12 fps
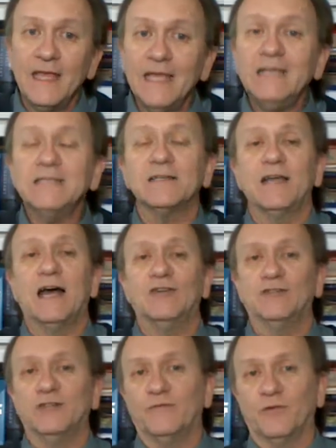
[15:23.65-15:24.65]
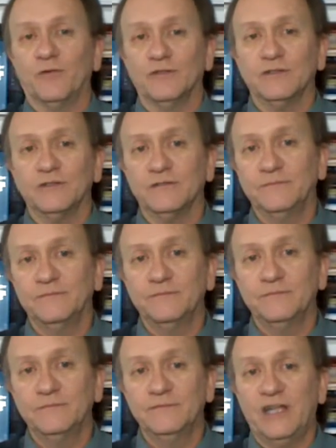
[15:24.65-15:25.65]
He's allowed to divorce.
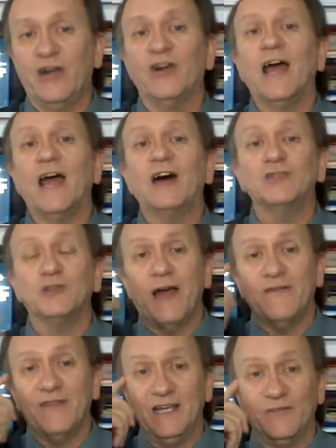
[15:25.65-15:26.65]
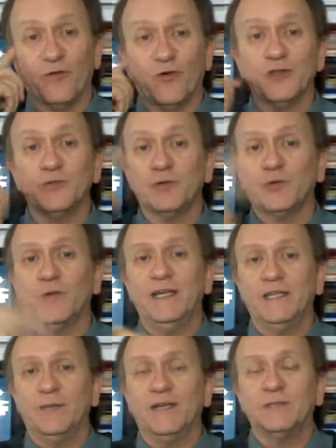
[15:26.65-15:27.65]
They're allowed to have a divorce
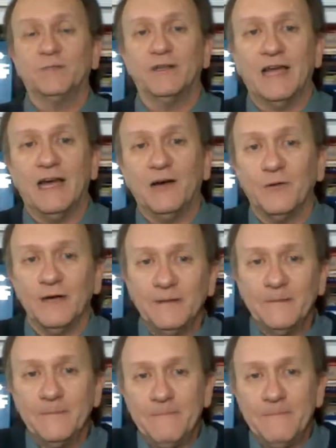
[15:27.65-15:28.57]
between them. Let's put it that way.